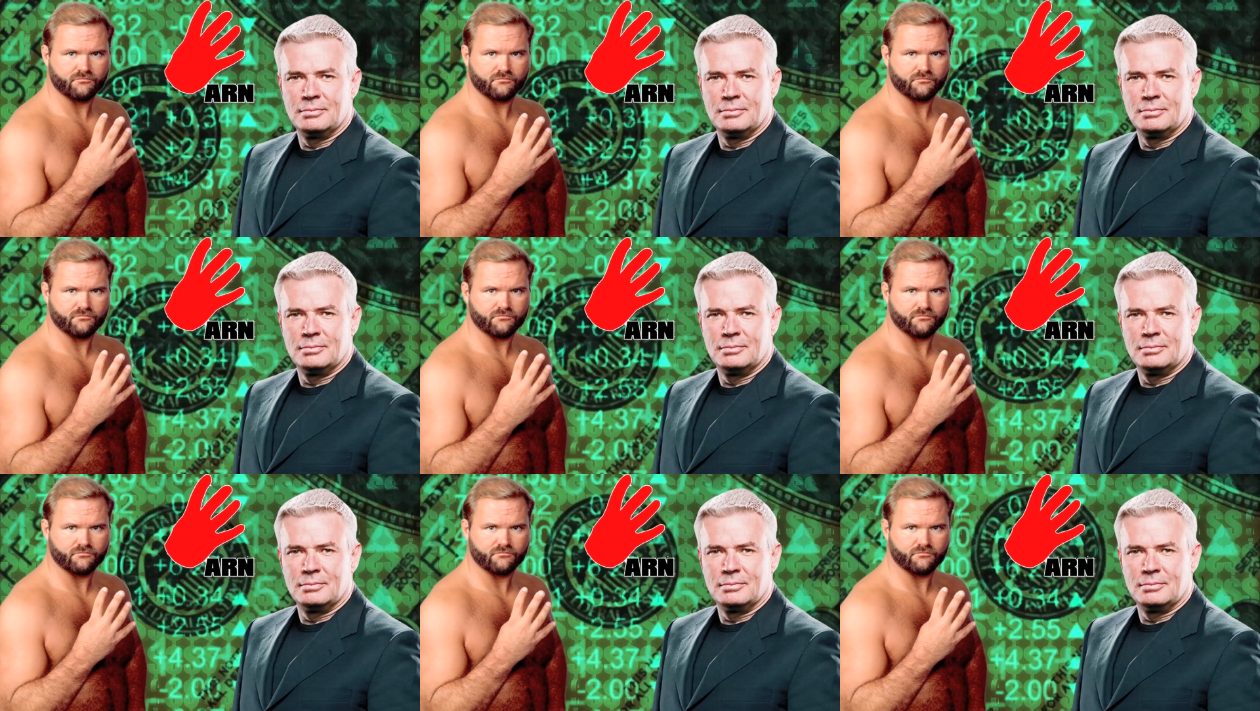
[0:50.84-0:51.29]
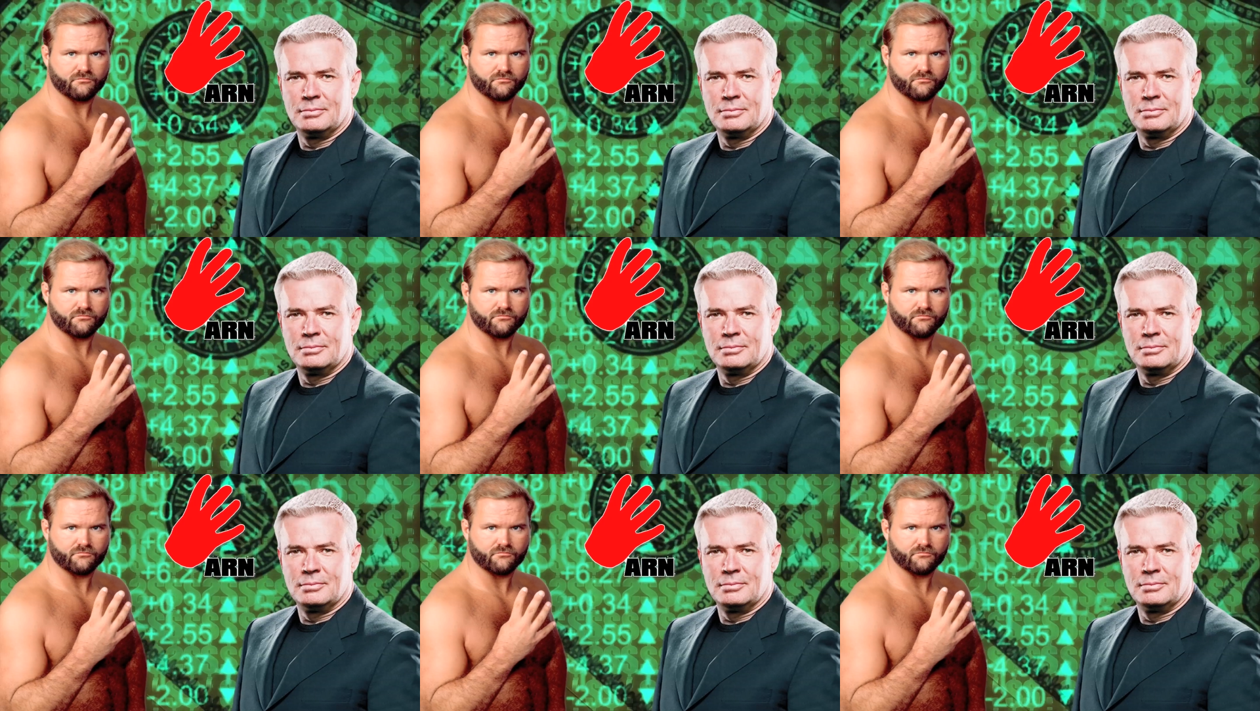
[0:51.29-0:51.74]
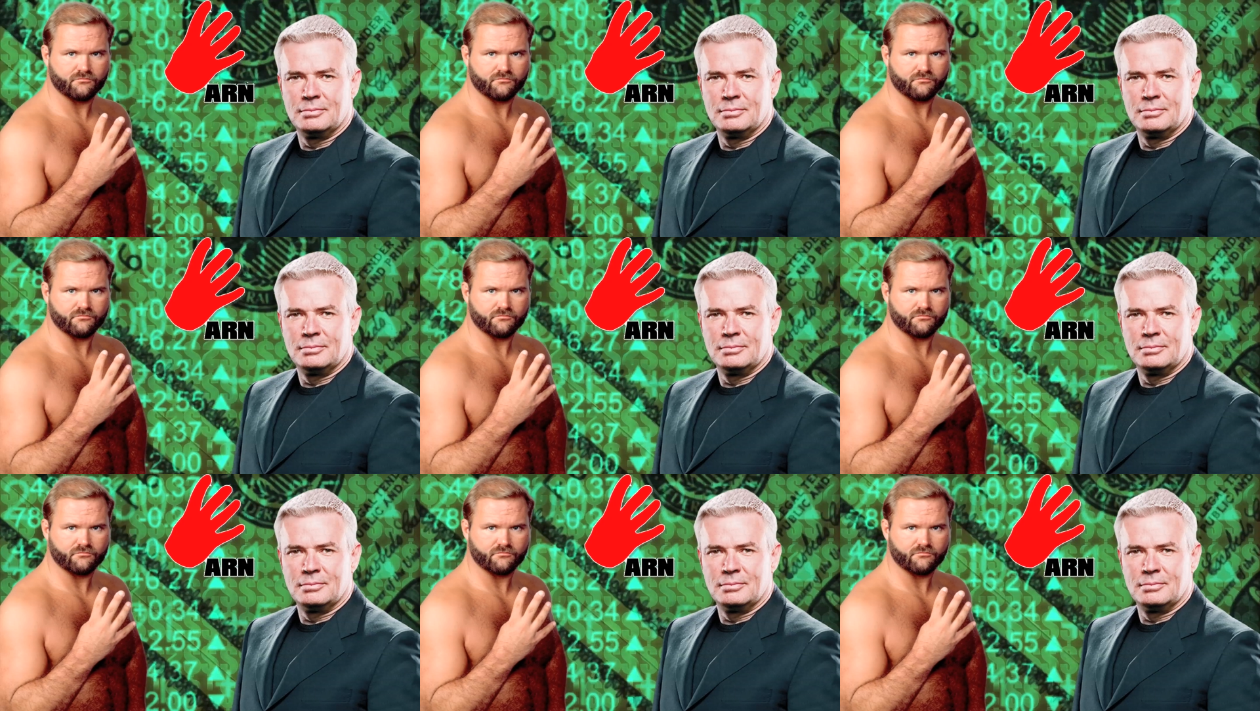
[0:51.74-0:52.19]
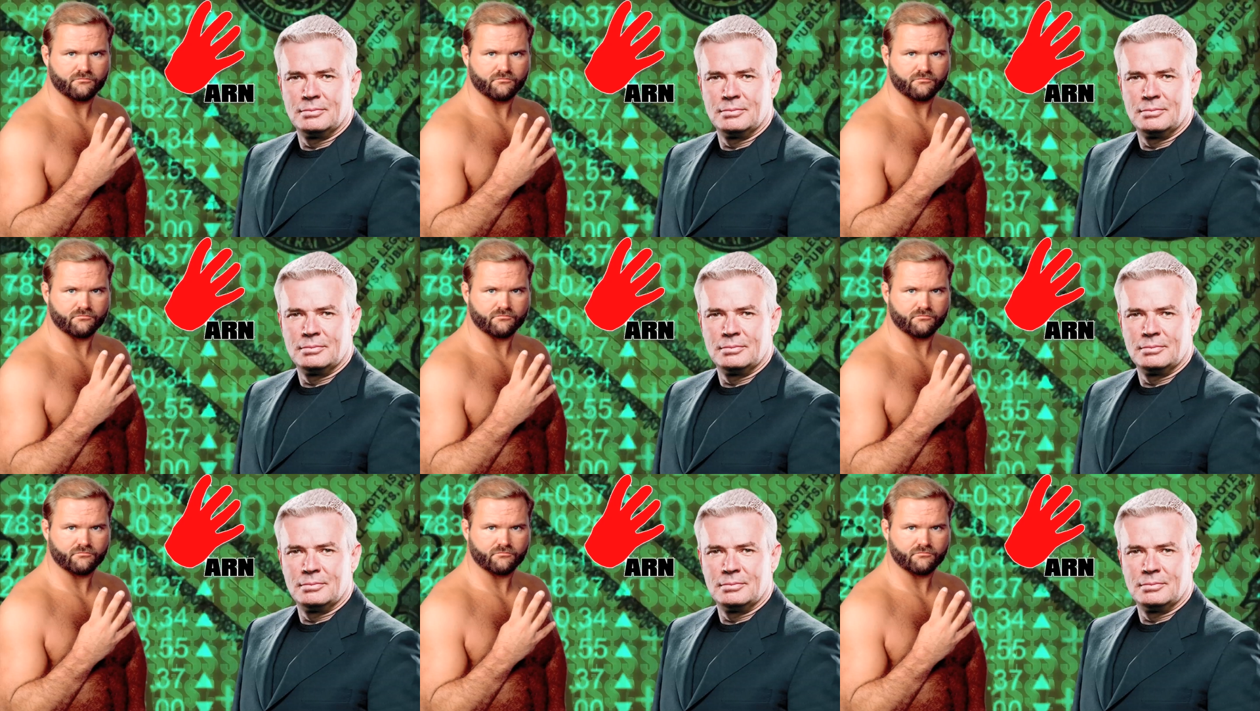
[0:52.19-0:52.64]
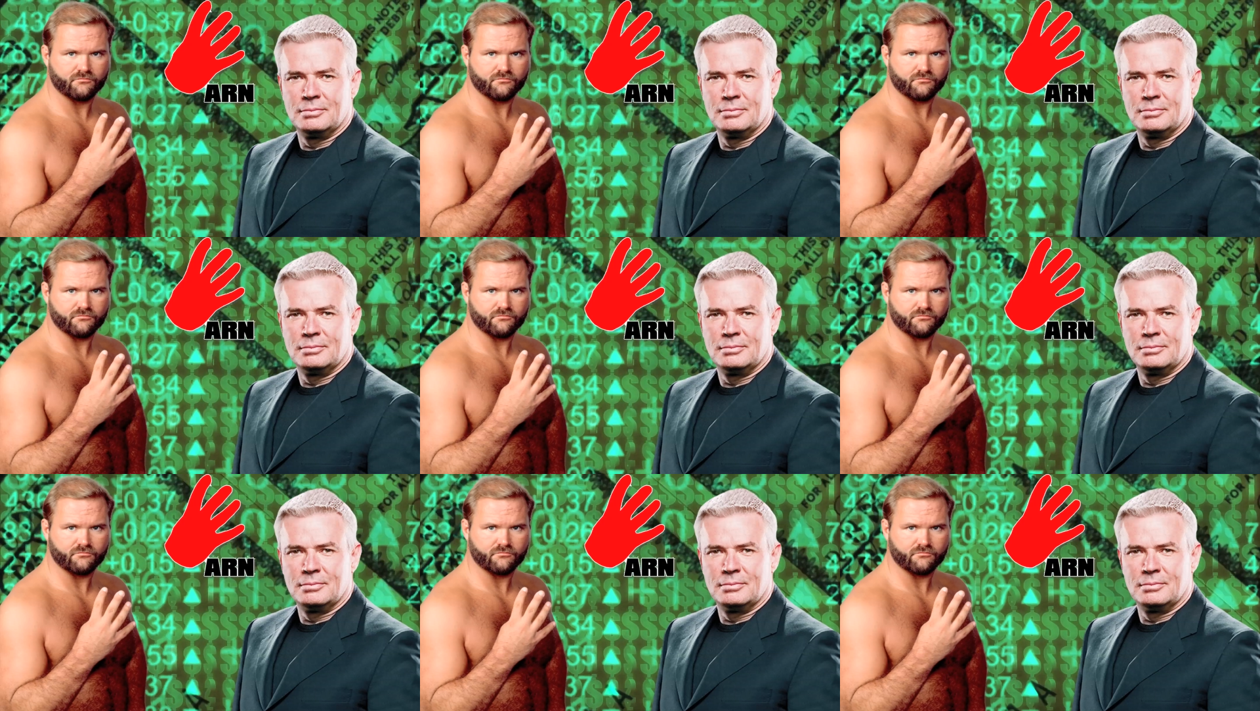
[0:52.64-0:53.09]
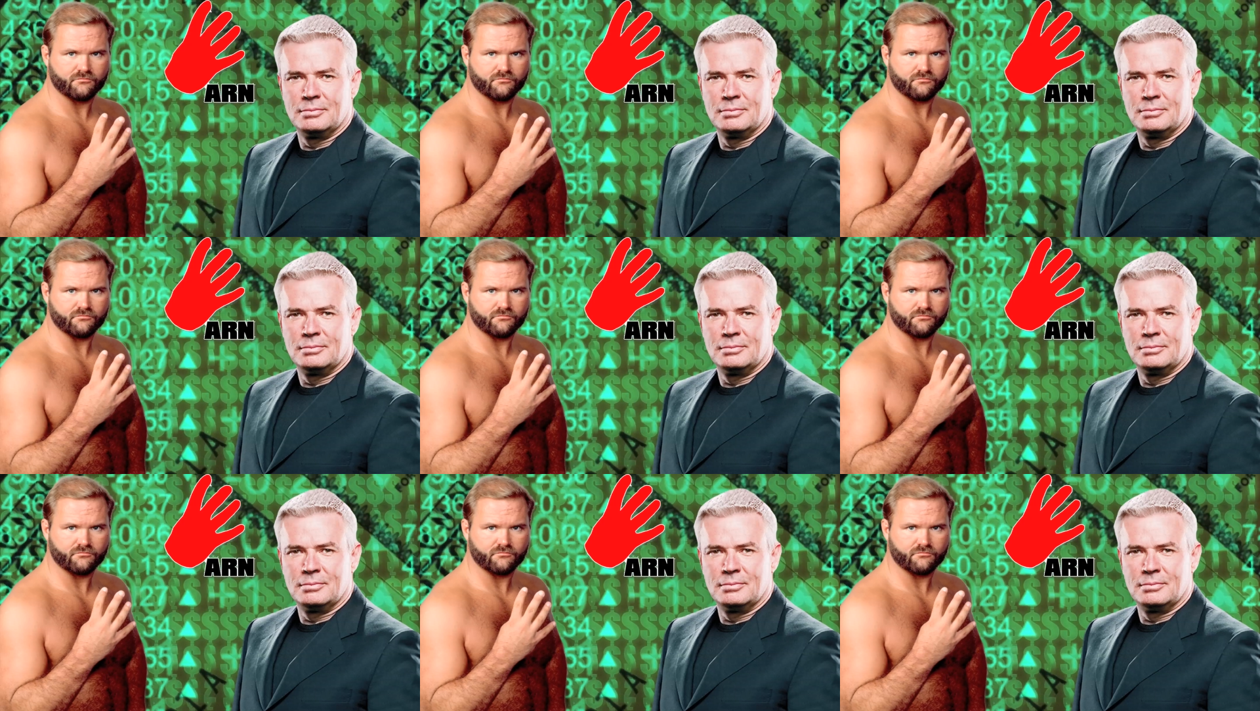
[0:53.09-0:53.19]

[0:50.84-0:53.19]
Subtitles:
Nothing is said.